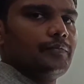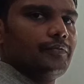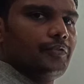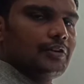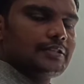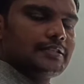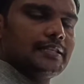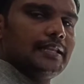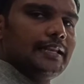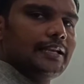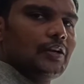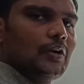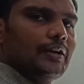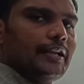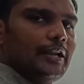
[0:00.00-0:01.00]
For
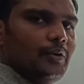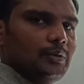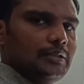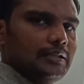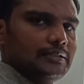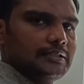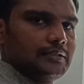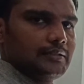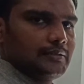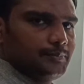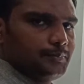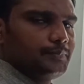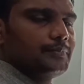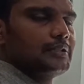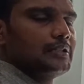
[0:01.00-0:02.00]
silicon diode, the
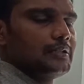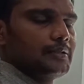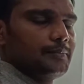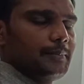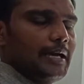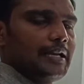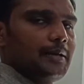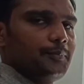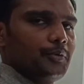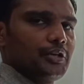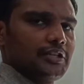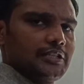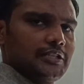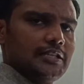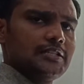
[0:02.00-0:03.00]
barrier
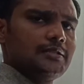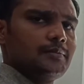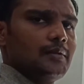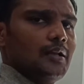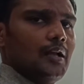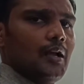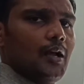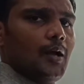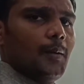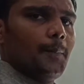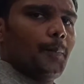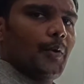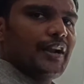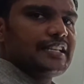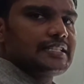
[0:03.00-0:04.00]
potential is
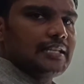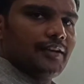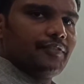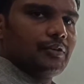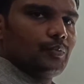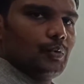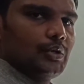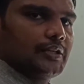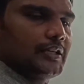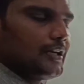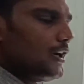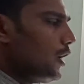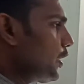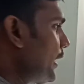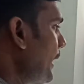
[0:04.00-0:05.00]
0.7 volt,
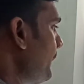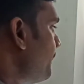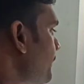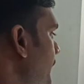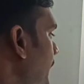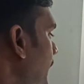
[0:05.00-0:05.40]
okay.